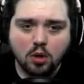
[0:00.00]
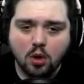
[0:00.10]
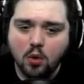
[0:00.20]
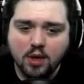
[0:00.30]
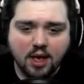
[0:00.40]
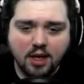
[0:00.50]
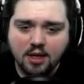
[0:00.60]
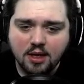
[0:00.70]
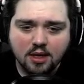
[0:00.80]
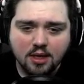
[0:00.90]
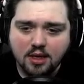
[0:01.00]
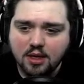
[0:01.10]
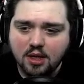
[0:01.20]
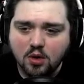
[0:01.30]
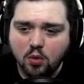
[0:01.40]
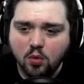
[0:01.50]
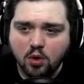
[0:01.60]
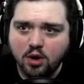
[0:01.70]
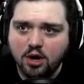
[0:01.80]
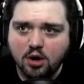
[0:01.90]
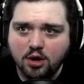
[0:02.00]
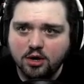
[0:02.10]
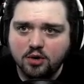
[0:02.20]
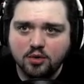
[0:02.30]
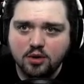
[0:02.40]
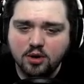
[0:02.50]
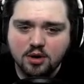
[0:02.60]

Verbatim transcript: Okay. We're working on it, dude.